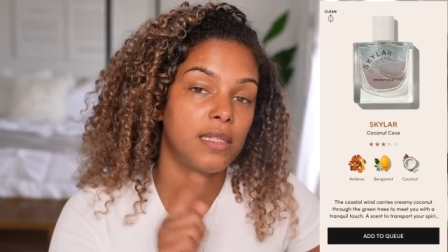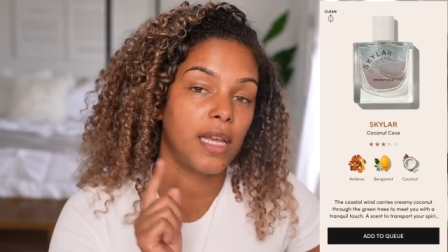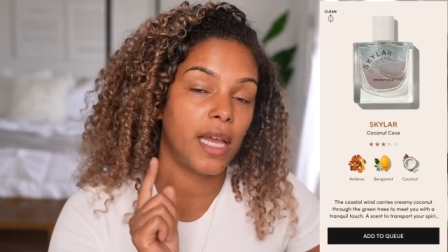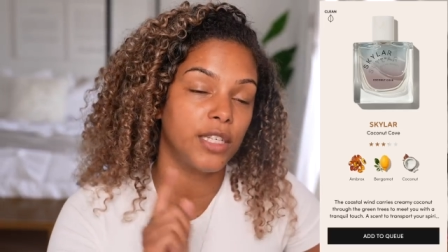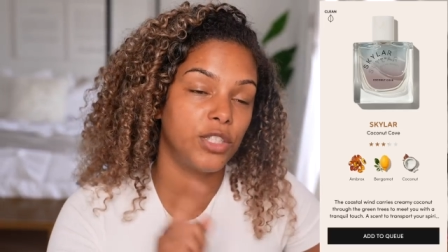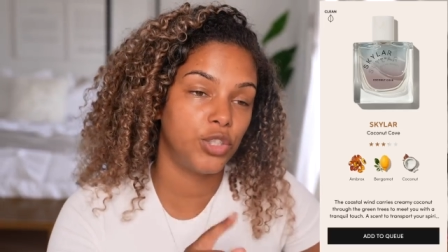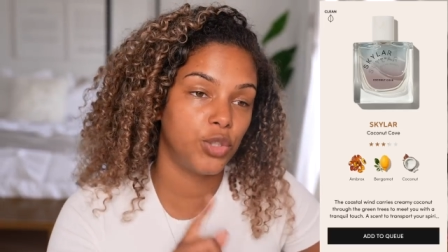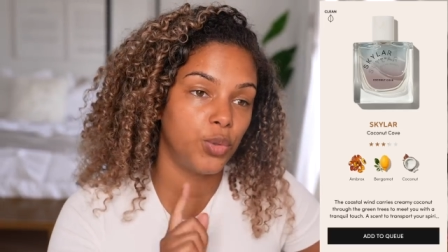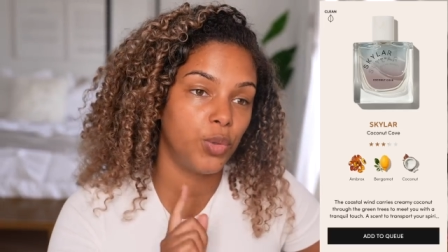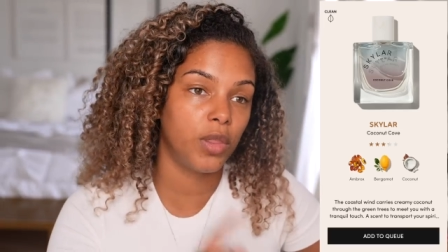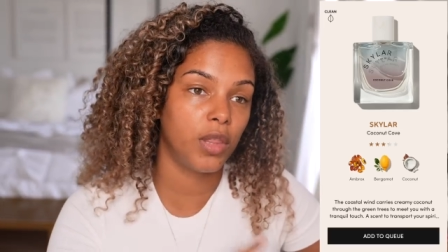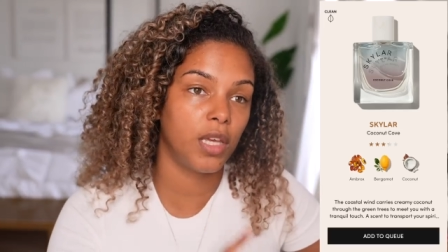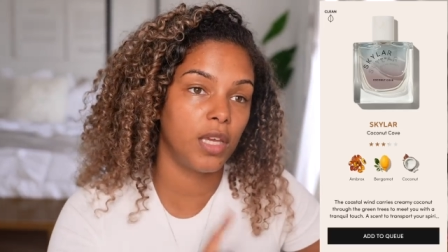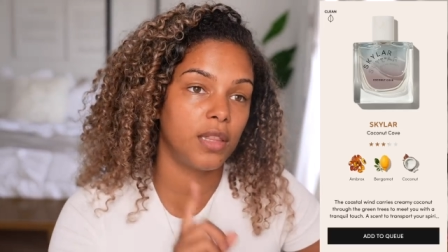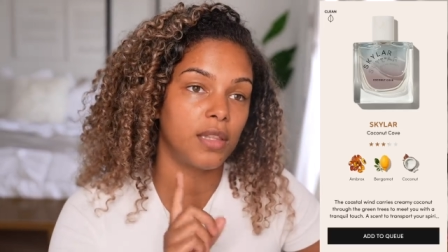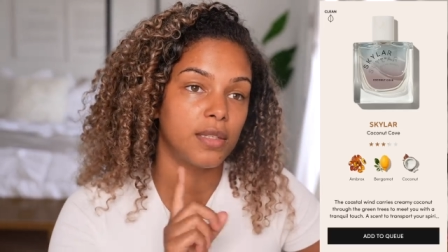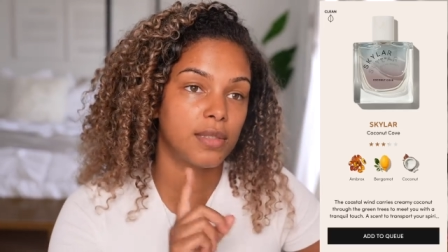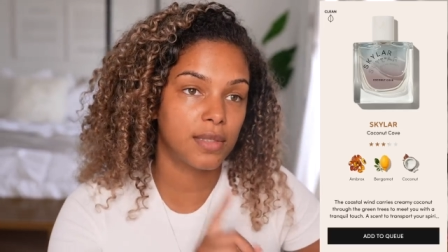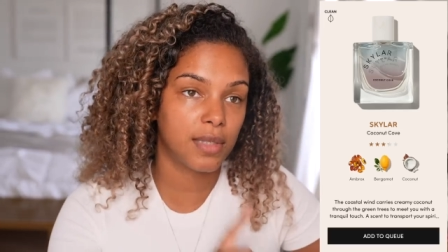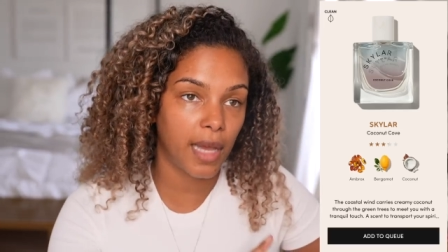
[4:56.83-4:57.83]
I do think
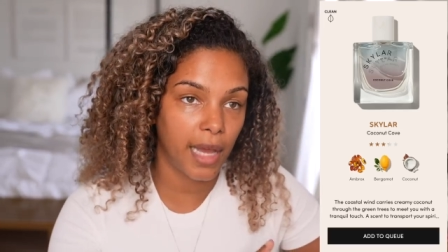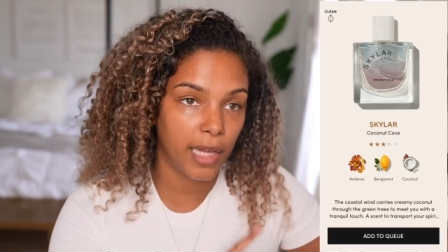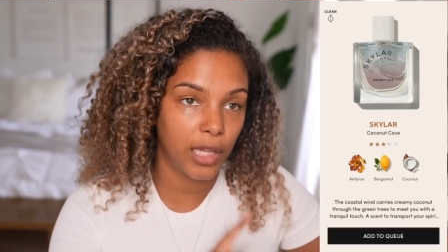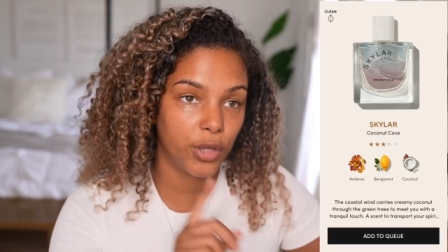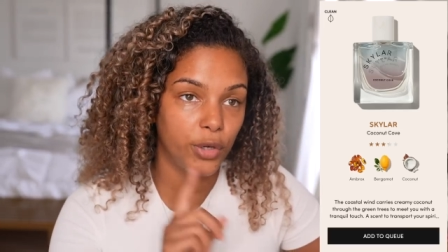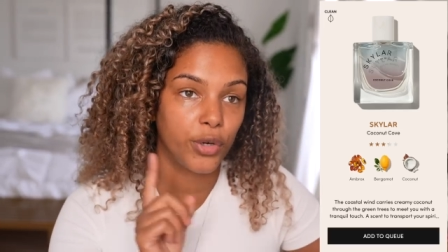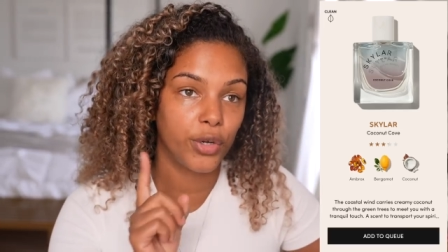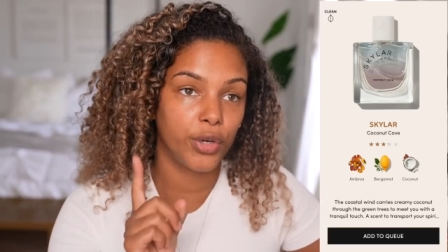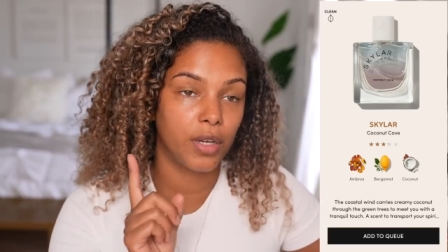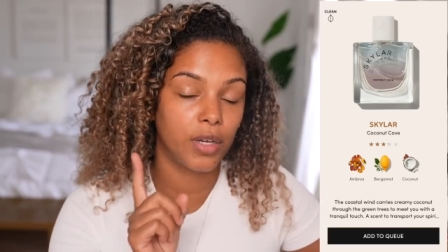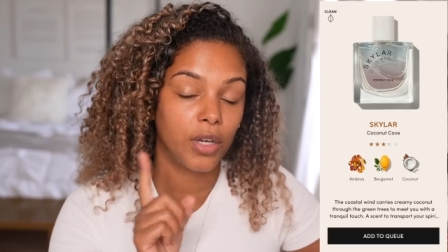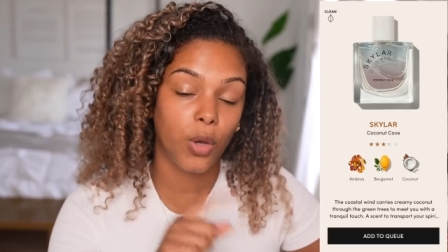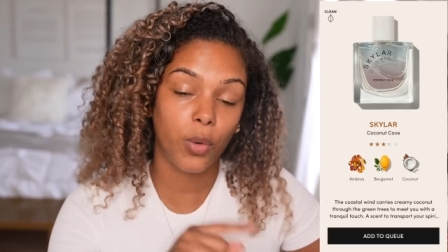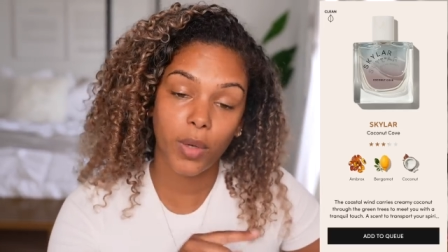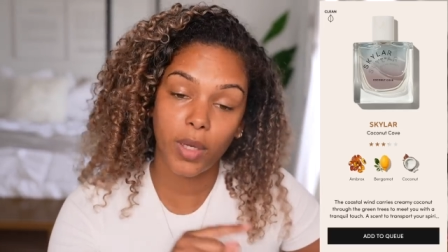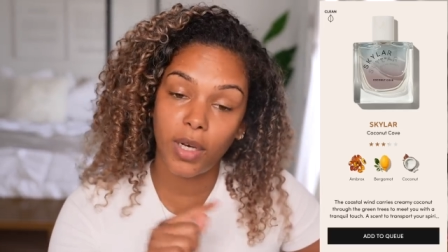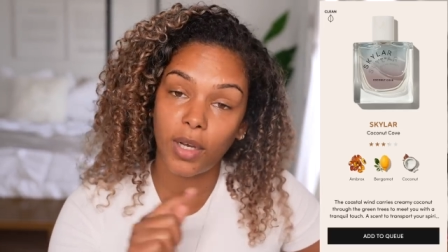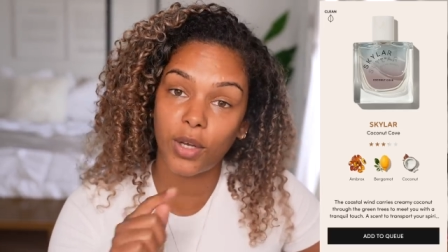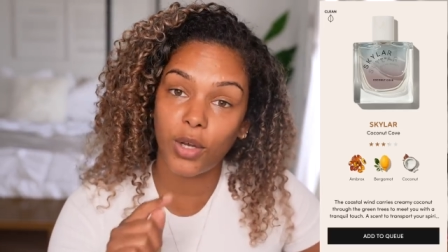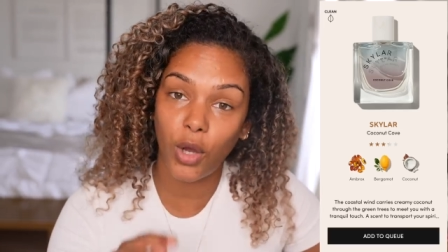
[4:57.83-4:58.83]
the Skylar
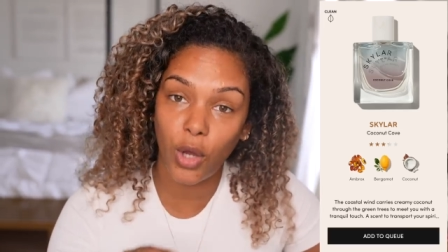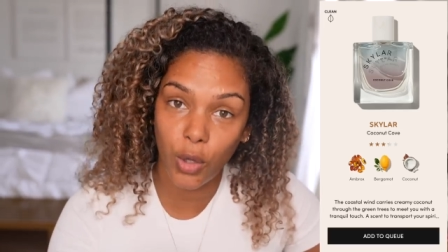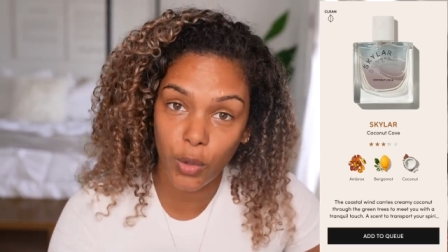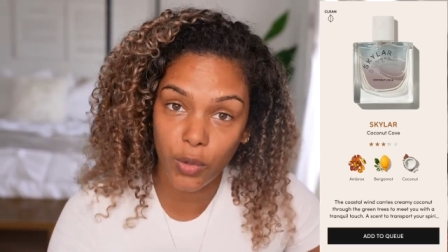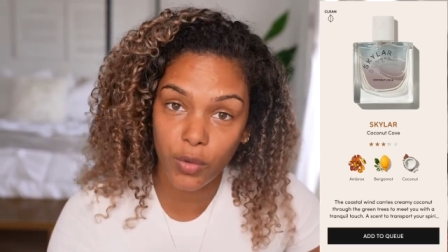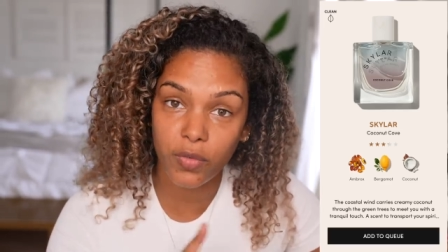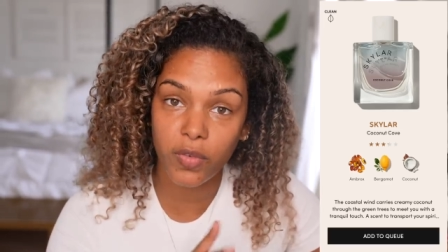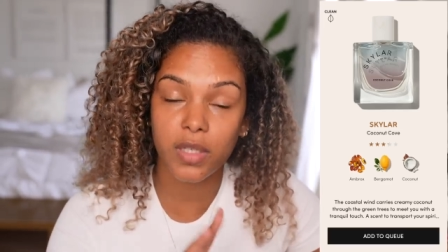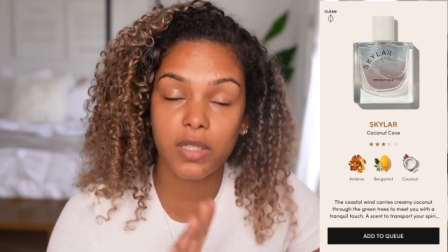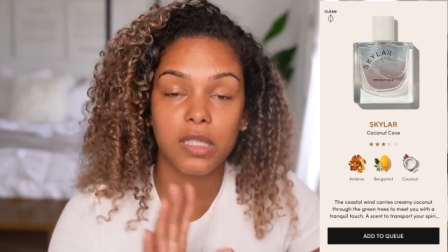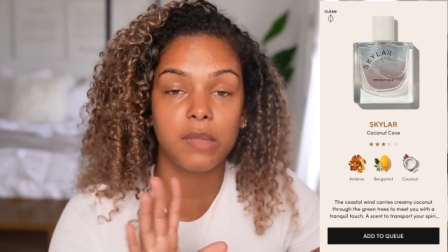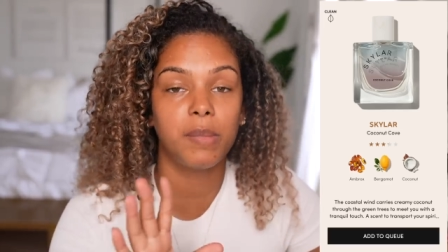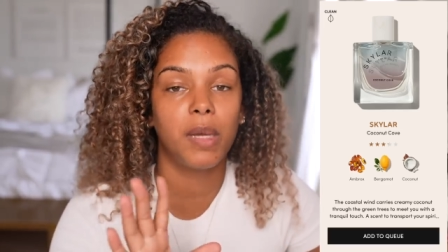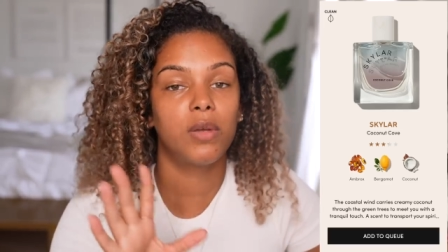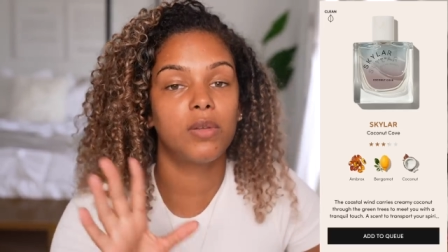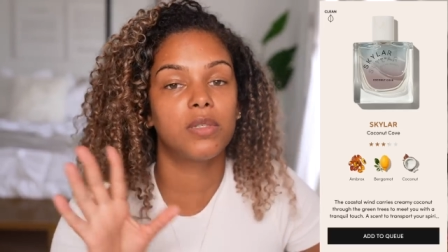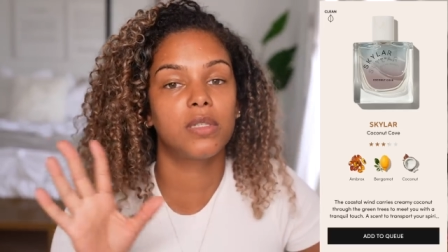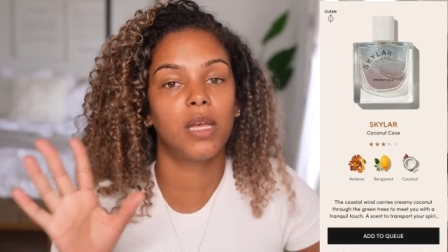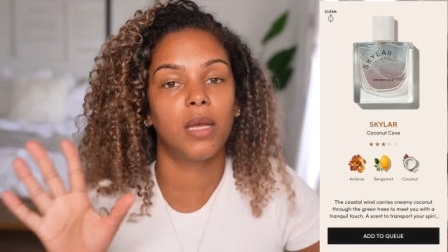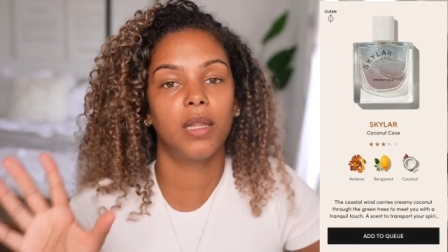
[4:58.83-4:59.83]
Coconut Cove
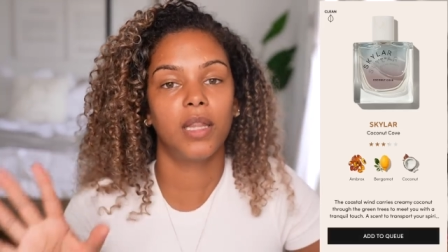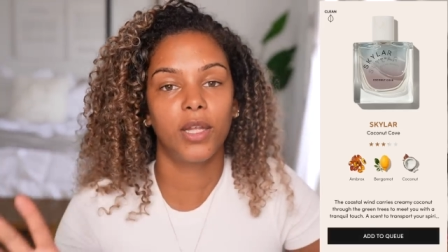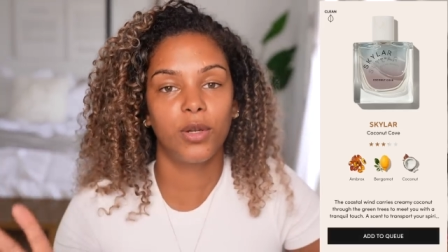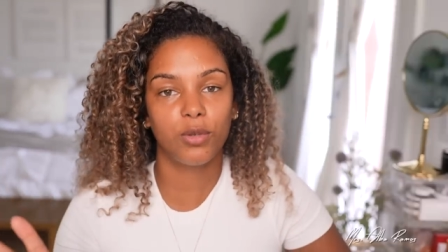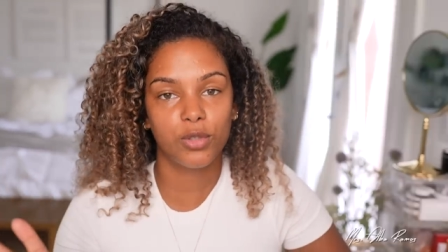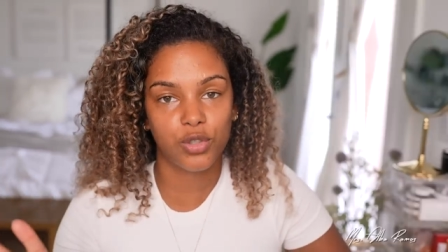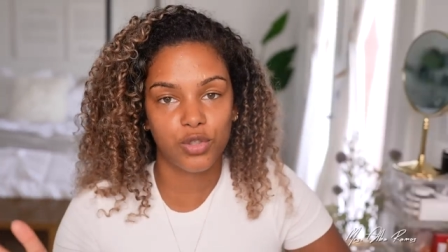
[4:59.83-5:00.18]
smells a little